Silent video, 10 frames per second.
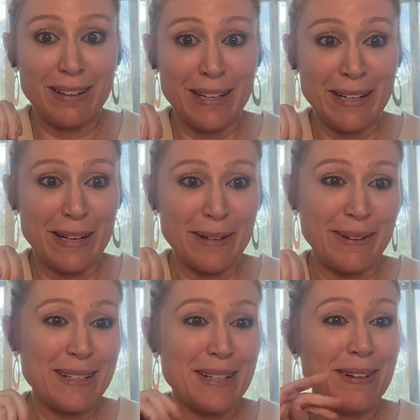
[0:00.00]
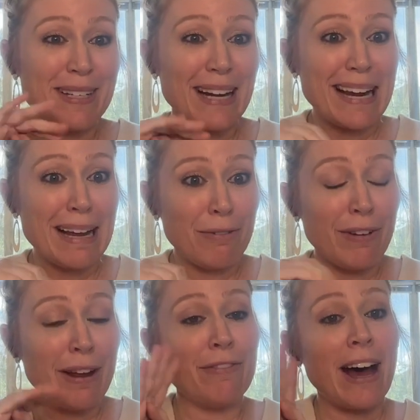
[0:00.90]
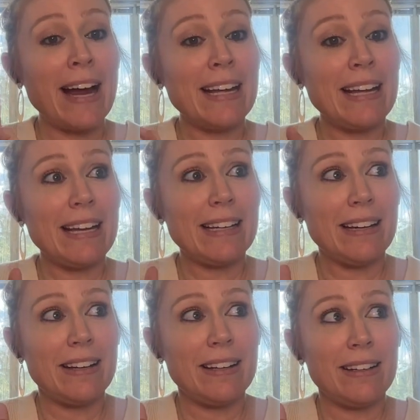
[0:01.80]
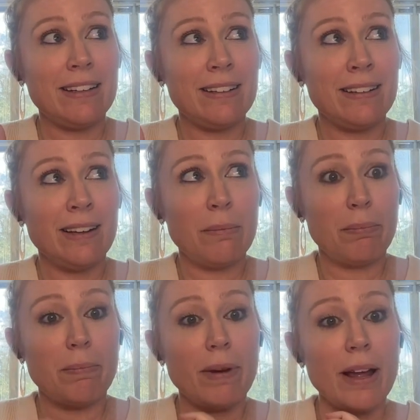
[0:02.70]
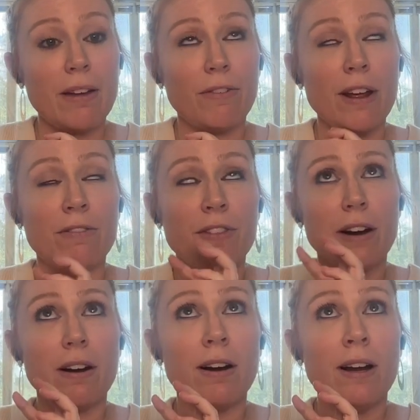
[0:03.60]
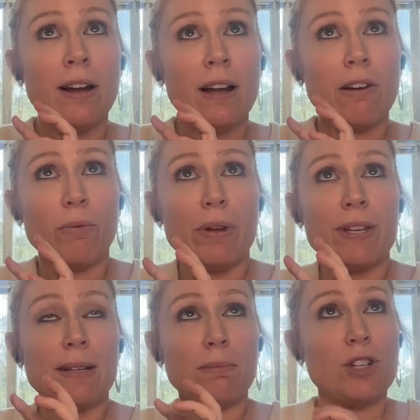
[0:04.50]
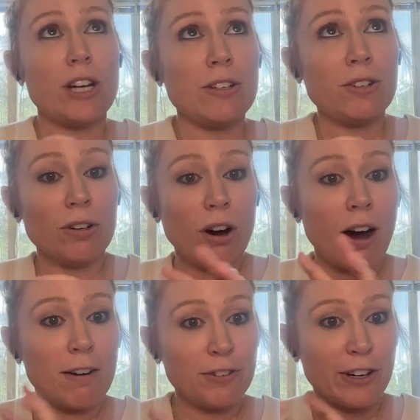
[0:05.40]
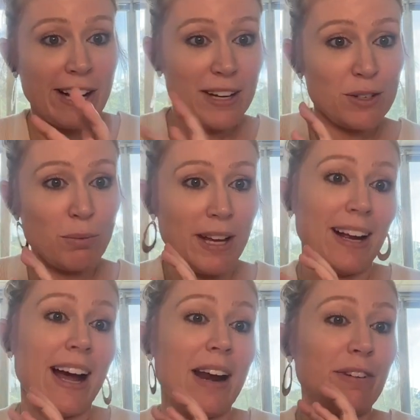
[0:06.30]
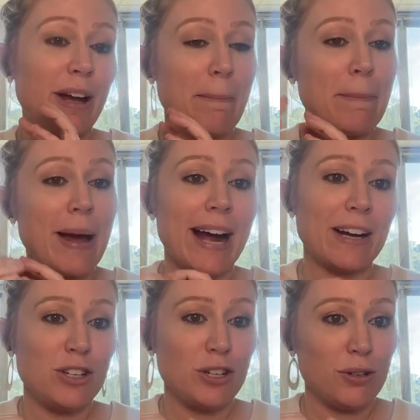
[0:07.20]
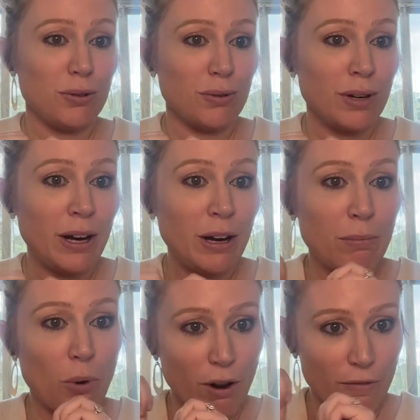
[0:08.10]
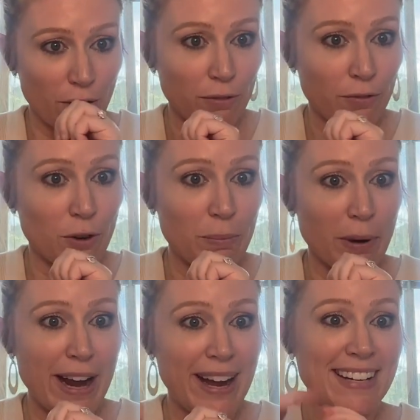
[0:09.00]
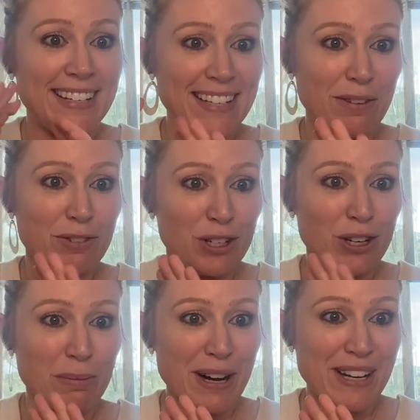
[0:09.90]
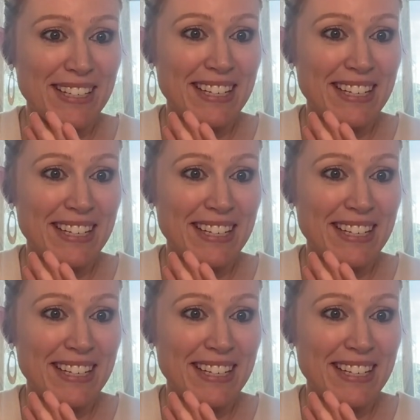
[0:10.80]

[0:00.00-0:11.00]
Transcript: you know, and so it's like if I can if they're if with some gentle offerings we can kind of come back to more of our full brain instead of just our brain